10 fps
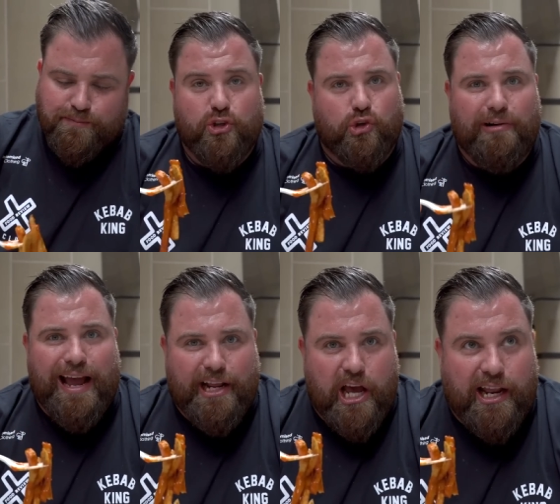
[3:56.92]
I saw a
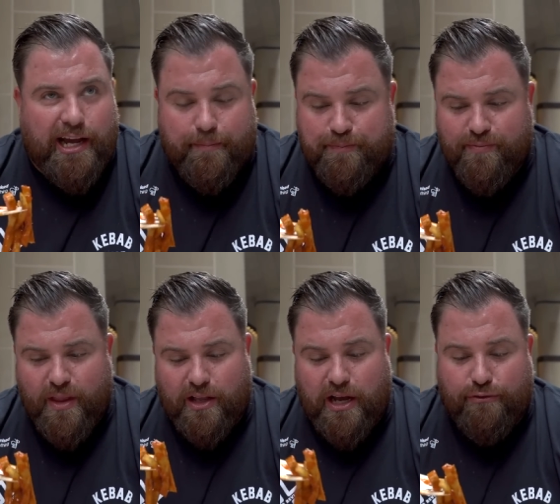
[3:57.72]
lady earlier
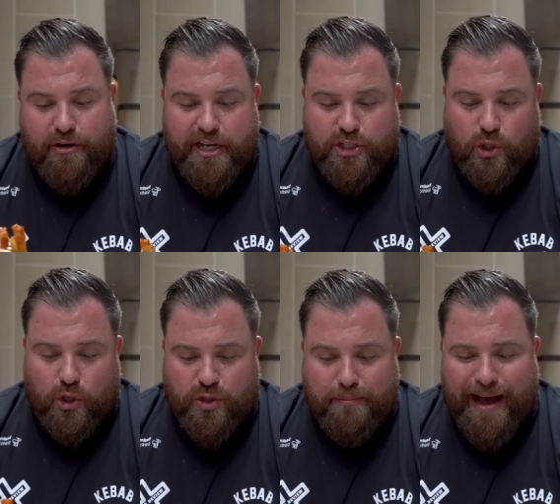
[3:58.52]
covering this
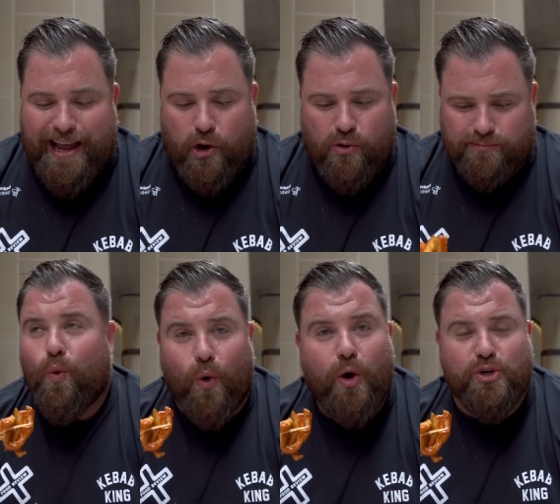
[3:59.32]
sauce in mayo.
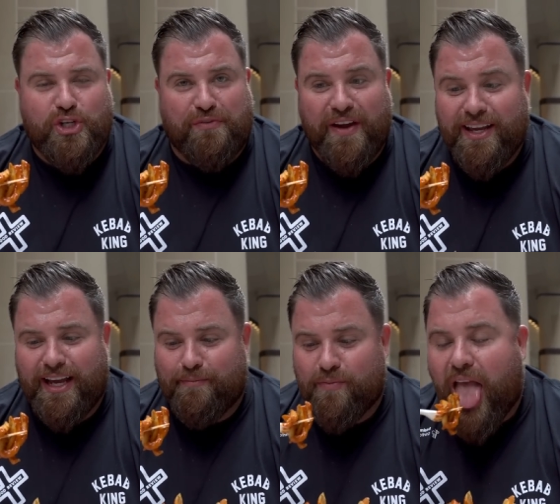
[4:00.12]
What was she thinking?